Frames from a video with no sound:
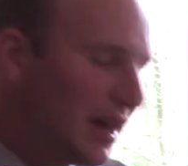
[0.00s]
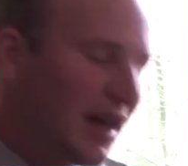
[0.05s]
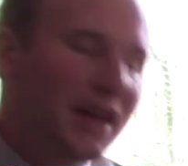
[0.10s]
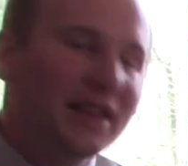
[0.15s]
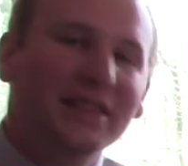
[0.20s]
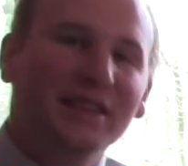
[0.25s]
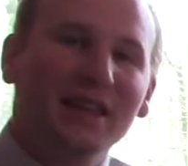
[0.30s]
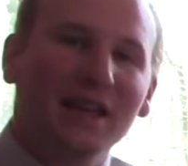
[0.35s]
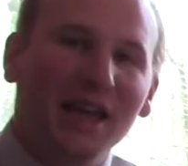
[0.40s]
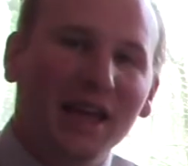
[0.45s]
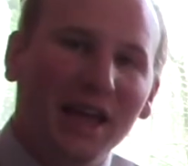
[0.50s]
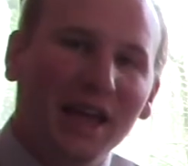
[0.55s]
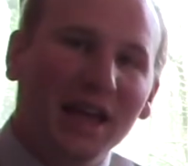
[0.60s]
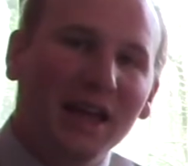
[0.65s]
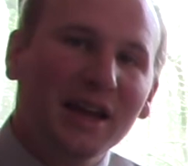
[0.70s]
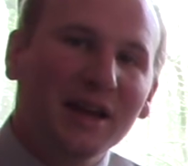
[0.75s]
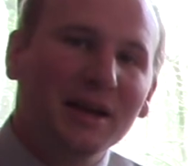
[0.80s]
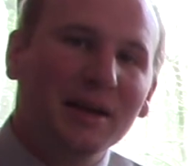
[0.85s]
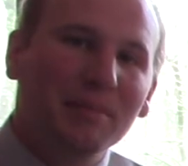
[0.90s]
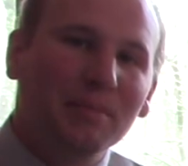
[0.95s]
at the
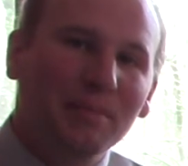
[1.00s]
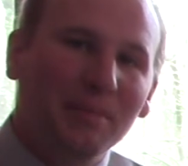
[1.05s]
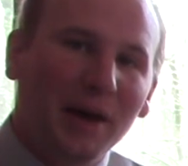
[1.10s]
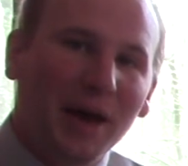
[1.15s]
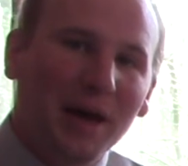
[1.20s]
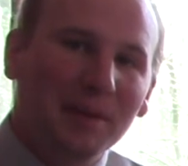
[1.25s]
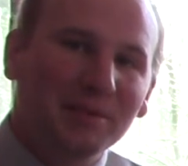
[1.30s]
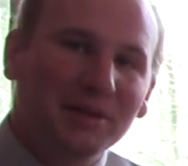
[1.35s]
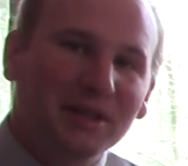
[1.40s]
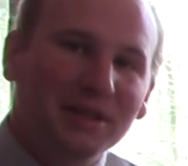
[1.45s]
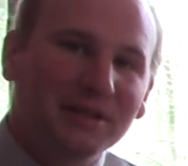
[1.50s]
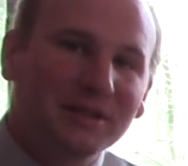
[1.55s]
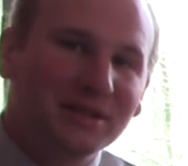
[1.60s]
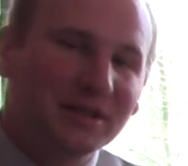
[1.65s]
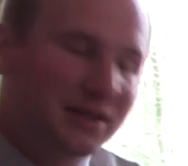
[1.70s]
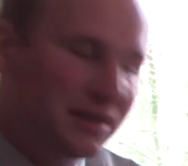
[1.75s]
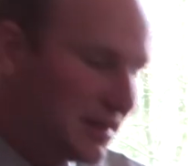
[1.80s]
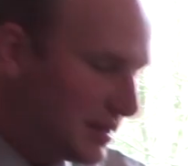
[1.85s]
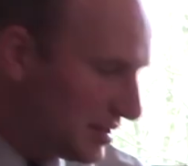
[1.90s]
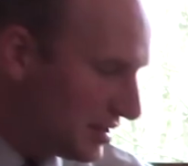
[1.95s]
8
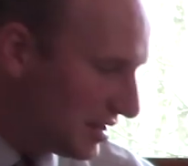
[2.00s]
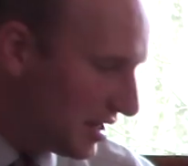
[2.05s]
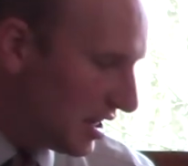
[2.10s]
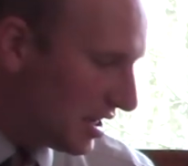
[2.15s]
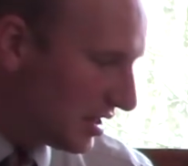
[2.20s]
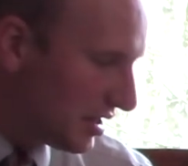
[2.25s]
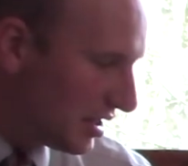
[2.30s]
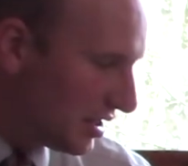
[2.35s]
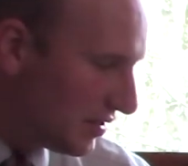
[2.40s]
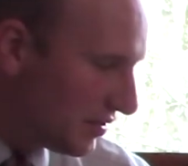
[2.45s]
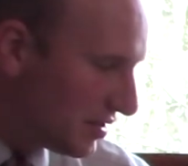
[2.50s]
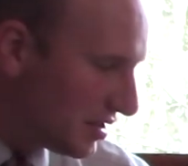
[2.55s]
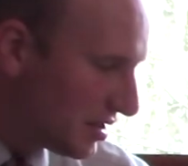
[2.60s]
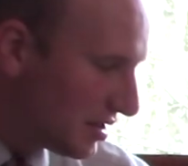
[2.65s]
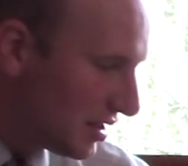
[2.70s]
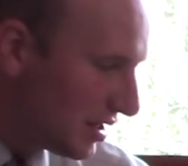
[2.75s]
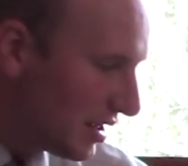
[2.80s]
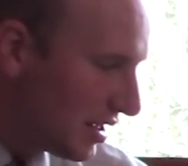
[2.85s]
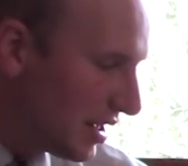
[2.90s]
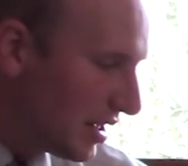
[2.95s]
Baptist distinctives.